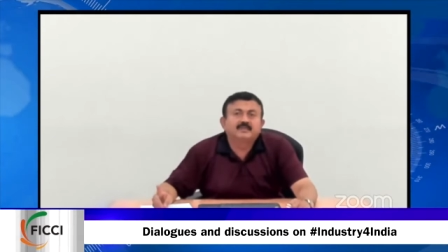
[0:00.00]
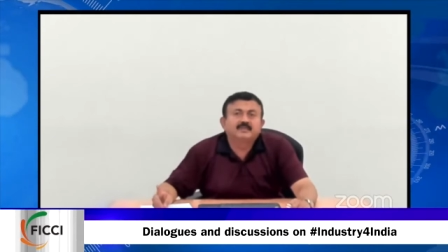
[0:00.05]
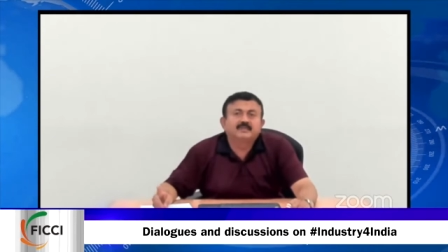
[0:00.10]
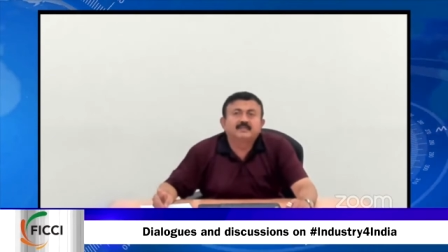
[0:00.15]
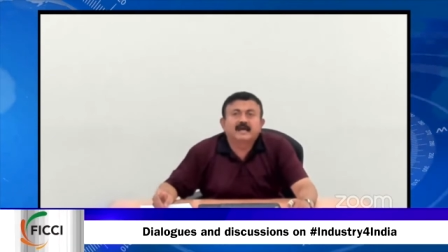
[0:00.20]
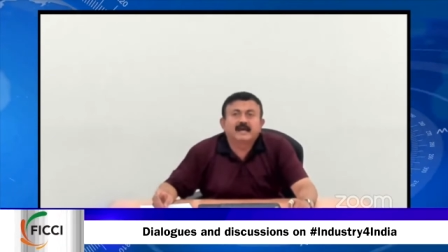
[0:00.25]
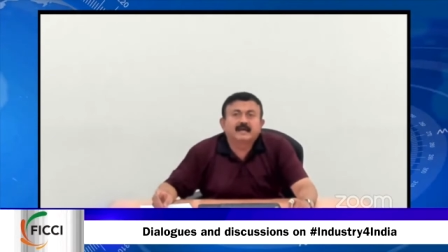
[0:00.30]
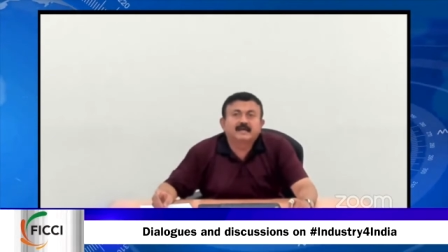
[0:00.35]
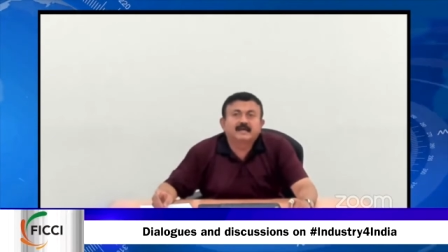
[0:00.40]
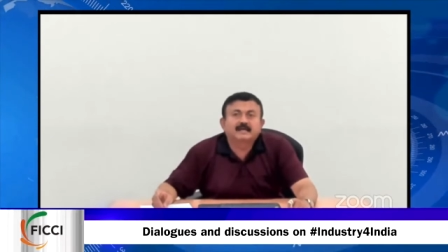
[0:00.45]
with
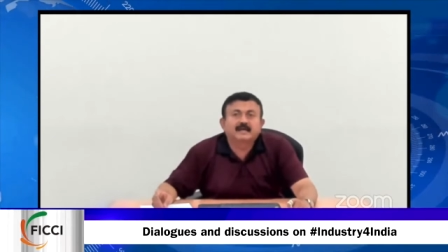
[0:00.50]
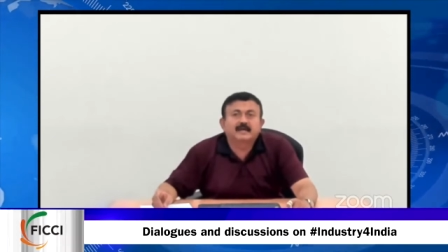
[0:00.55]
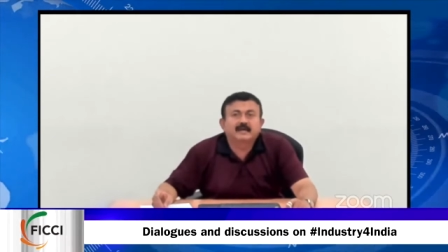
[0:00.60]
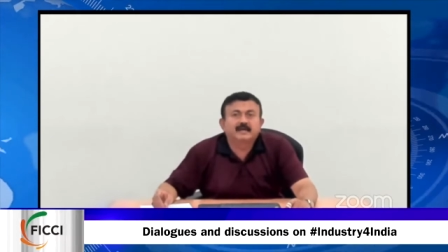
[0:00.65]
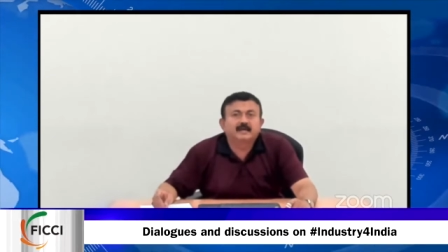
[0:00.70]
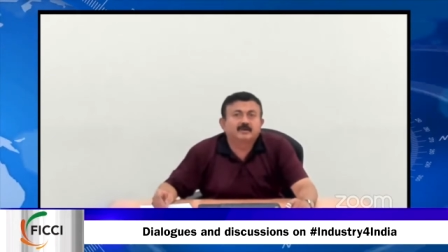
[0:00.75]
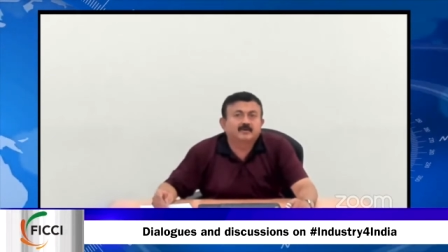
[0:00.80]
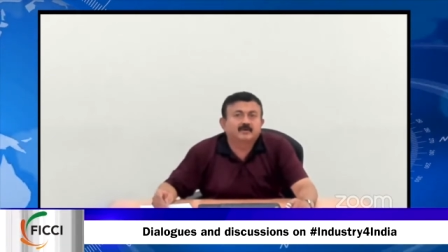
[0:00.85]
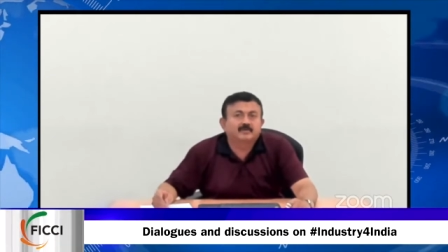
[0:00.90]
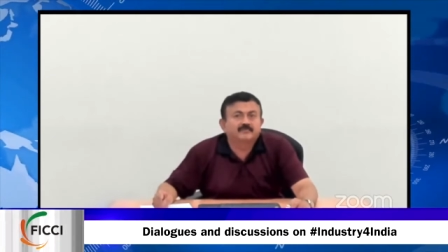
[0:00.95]
that
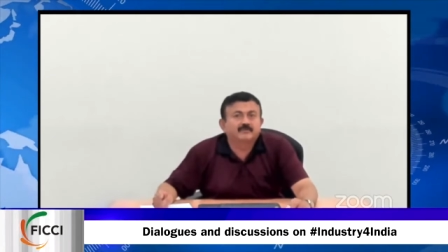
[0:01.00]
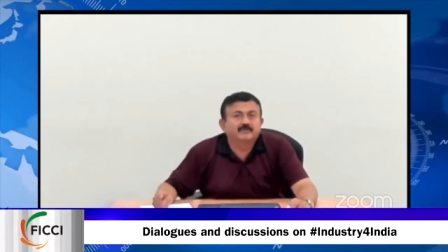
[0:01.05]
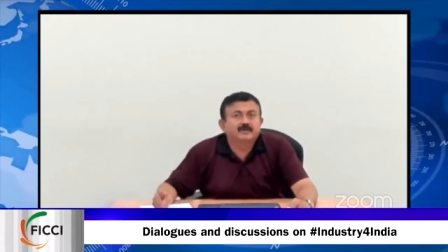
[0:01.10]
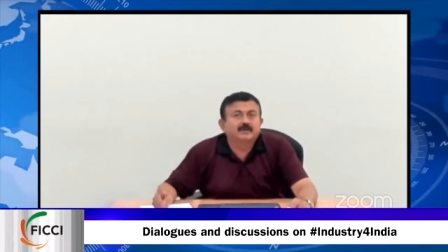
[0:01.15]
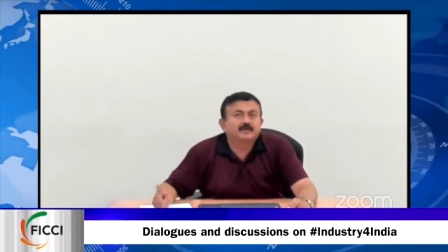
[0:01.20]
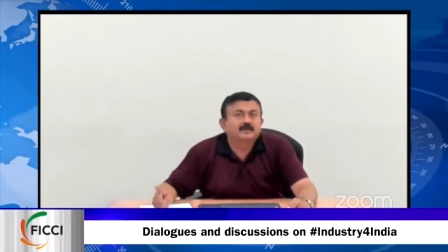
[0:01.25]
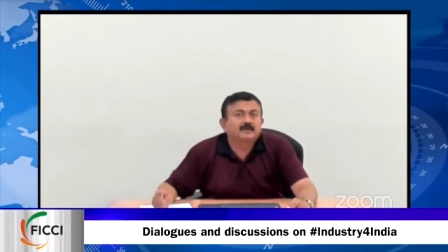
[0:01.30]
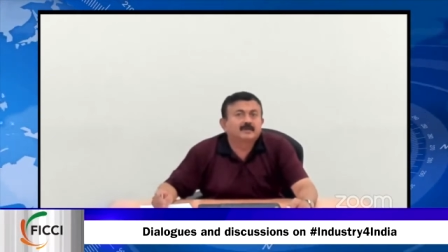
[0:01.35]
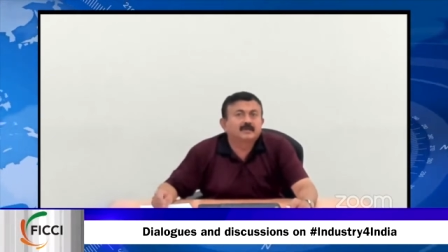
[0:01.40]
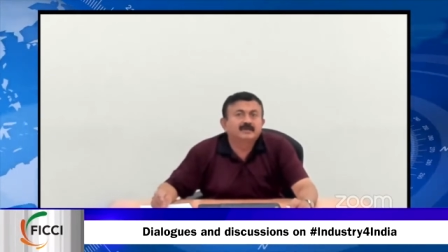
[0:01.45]
kind of
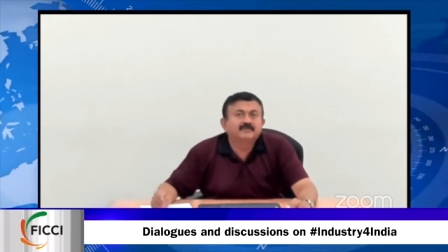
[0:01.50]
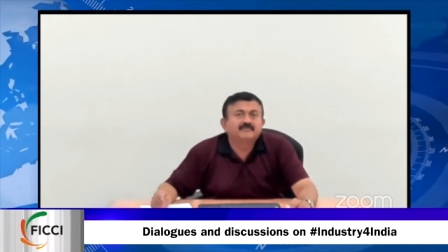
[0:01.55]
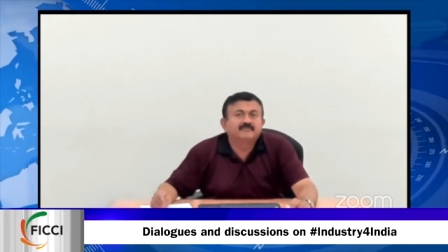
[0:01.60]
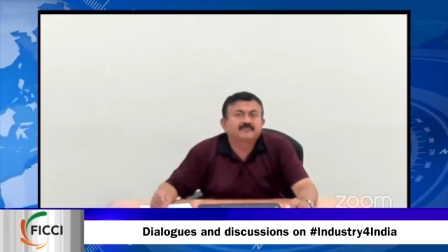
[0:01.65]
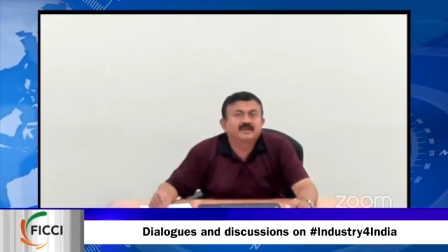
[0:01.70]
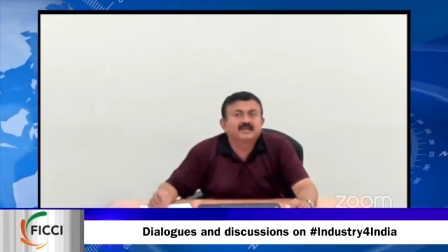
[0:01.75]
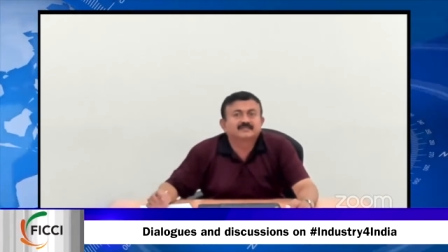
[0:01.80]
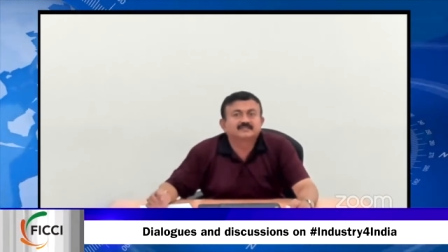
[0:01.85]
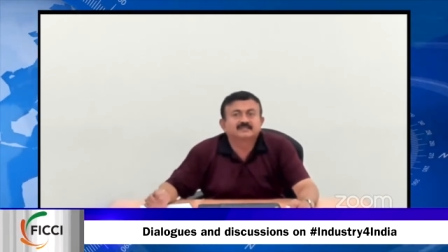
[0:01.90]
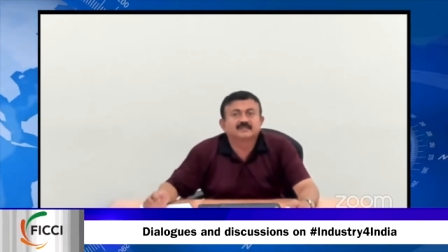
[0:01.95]

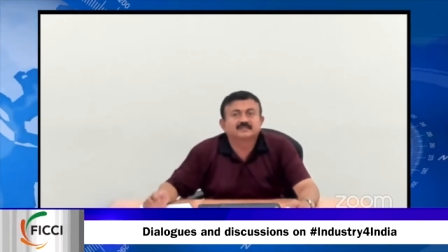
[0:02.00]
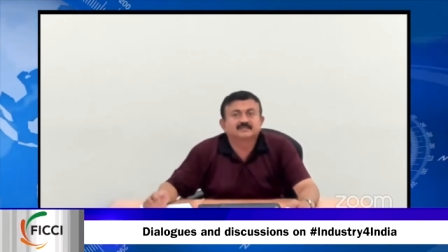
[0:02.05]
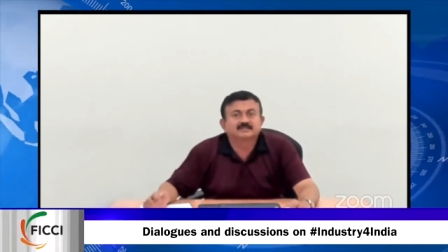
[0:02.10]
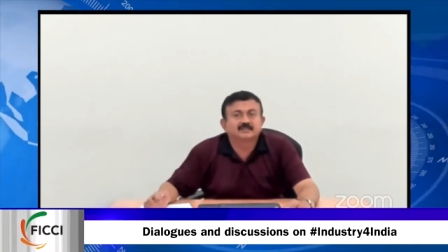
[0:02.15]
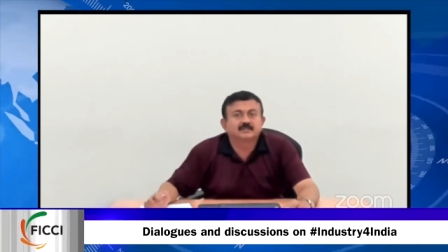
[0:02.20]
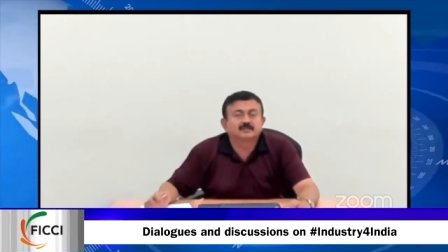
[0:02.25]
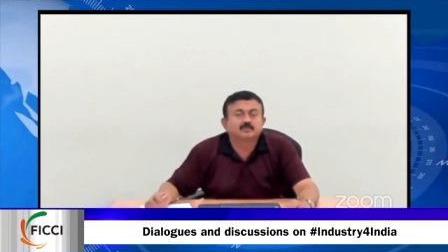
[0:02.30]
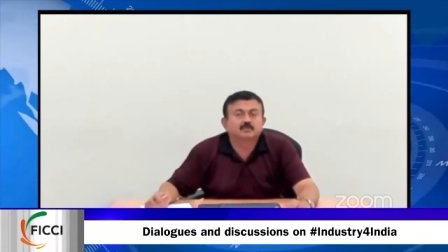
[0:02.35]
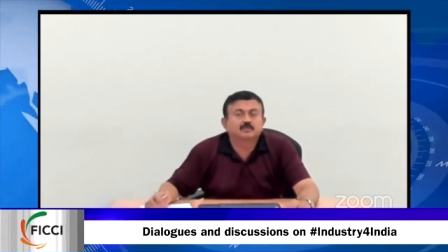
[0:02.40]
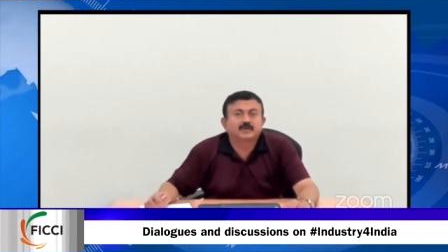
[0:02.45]

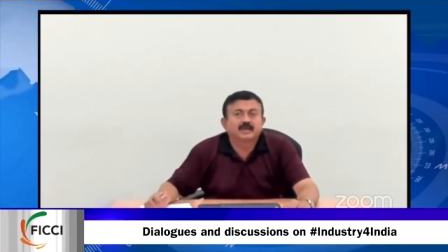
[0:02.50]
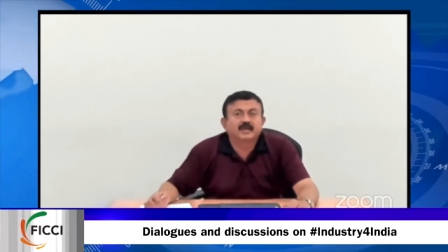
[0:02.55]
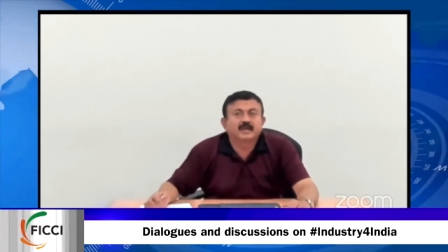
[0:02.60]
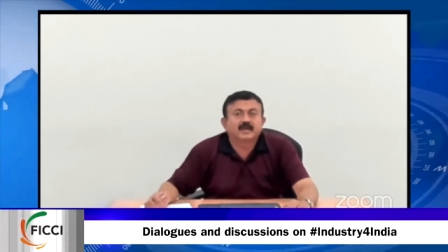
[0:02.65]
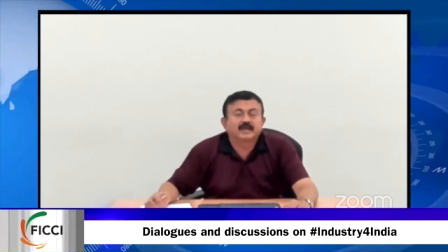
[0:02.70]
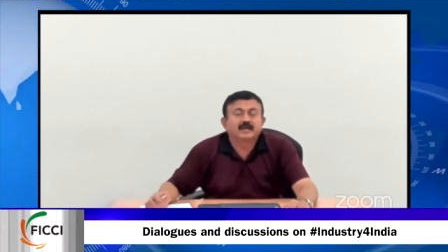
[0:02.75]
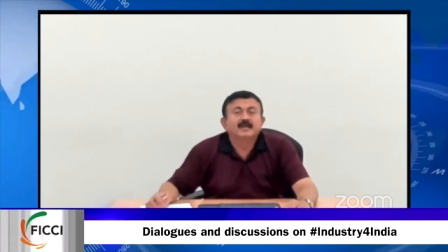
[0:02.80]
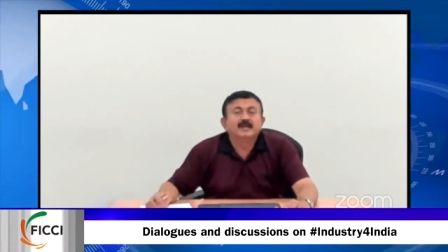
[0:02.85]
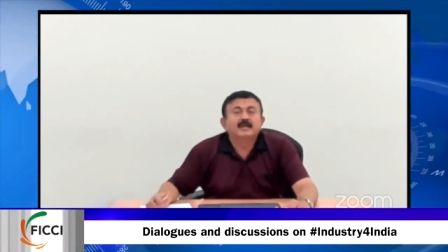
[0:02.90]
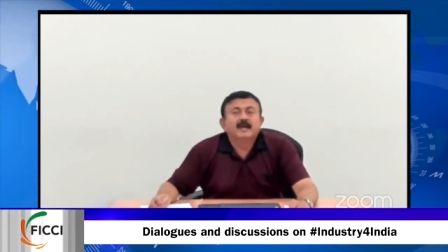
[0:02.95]
infrastructure to
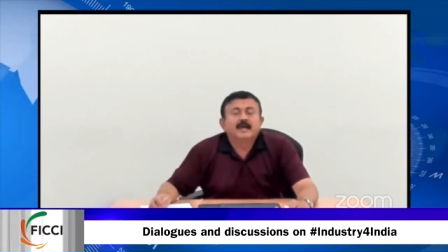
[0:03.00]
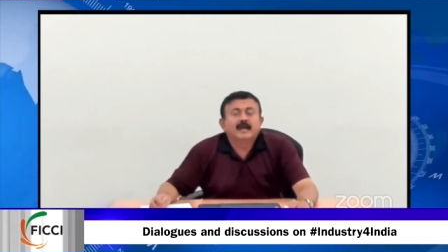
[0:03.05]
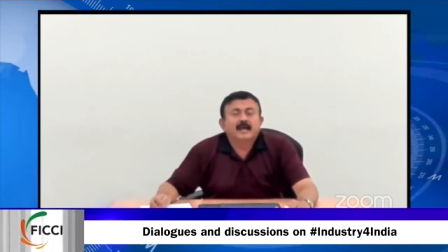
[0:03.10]
take.